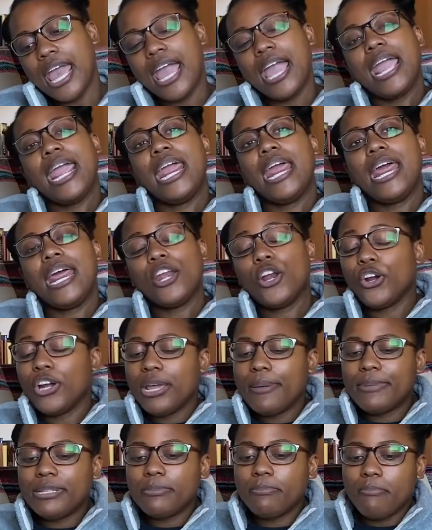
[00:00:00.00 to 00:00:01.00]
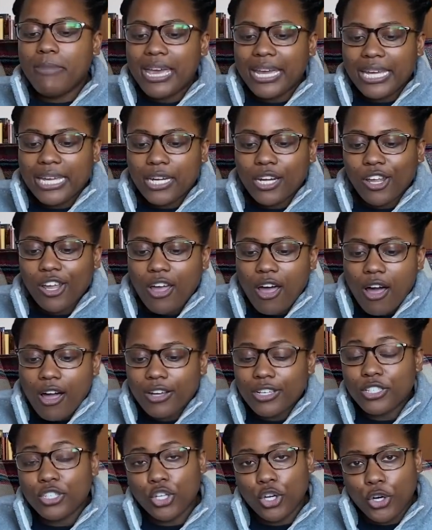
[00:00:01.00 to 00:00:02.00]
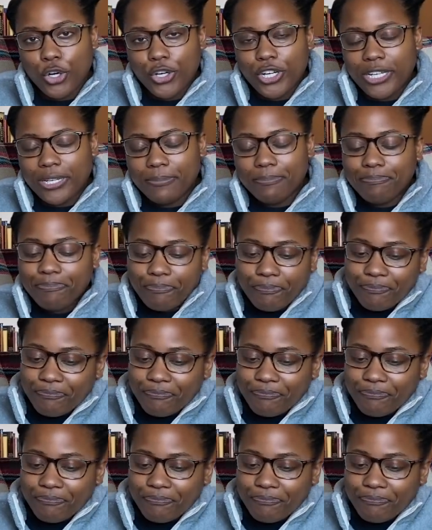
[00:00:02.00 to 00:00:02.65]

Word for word: and her name is Megan Cox Gurdon.